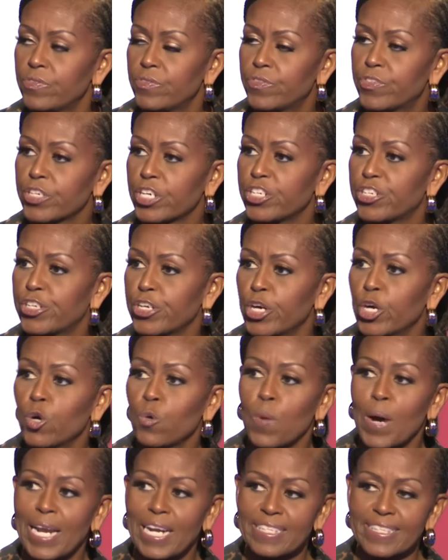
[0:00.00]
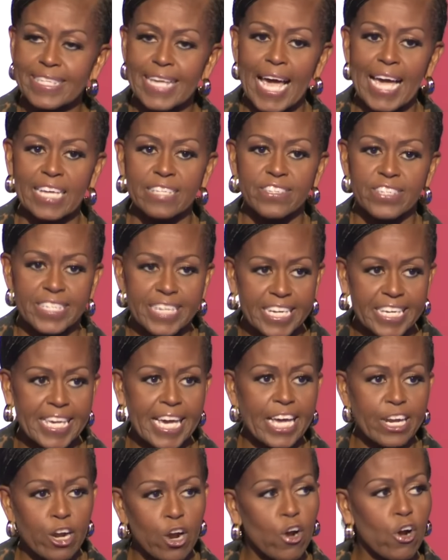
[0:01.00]
to do what to
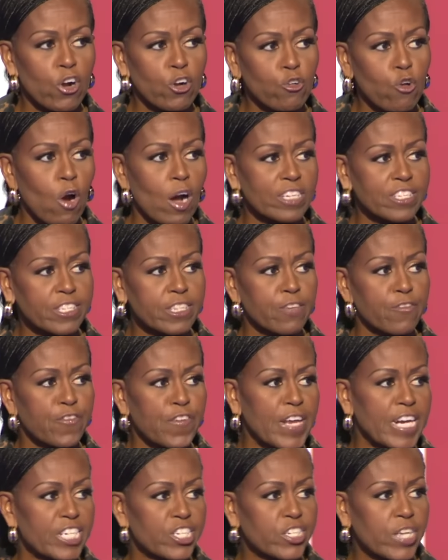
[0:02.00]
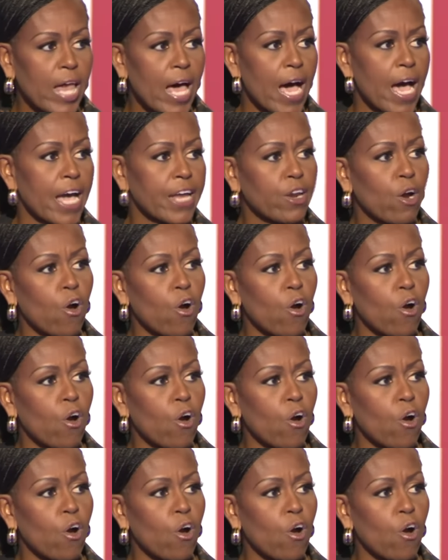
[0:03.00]
get her across the finish line,